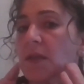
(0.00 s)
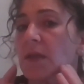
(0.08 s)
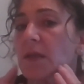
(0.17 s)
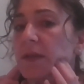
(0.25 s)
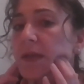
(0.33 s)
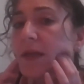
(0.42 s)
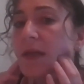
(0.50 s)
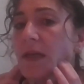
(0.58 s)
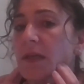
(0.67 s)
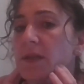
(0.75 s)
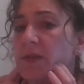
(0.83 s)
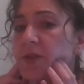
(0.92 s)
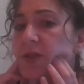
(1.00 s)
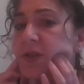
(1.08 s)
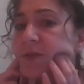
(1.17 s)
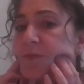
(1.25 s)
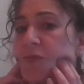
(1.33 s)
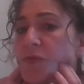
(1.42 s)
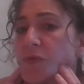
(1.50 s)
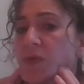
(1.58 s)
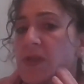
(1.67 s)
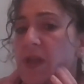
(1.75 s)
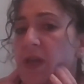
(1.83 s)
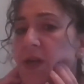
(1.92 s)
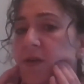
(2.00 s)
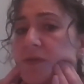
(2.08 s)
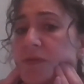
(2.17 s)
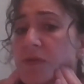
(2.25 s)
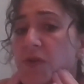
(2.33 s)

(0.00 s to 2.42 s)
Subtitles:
Okay, it's just small circles.